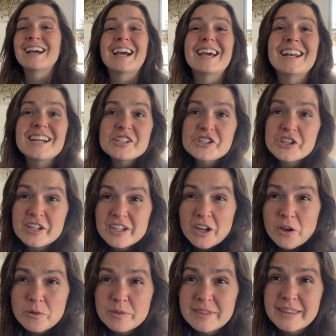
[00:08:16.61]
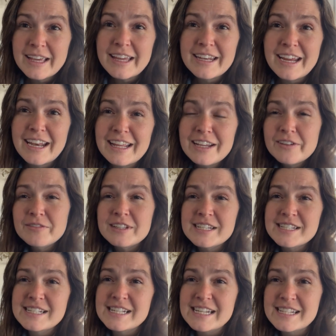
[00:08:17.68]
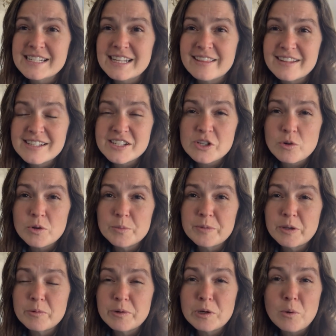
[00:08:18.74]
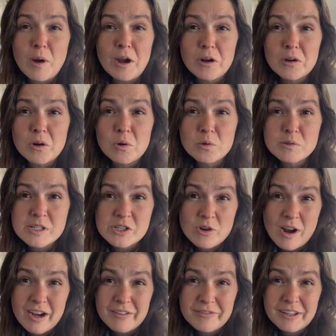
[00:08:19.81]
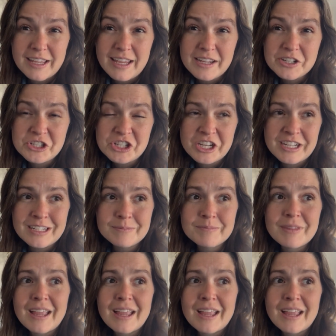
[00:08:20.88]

And I should note that any of these seeds in this group that require cold stratification,